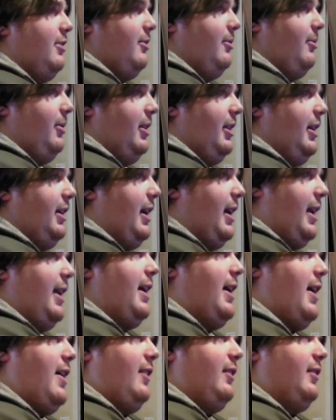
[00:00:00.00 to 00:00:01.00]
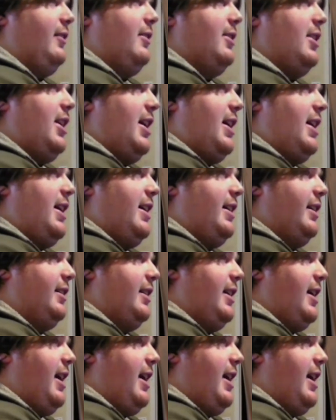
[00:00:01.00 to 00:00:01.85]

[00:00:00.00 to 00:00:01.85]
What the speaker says: you really gotta ask, like,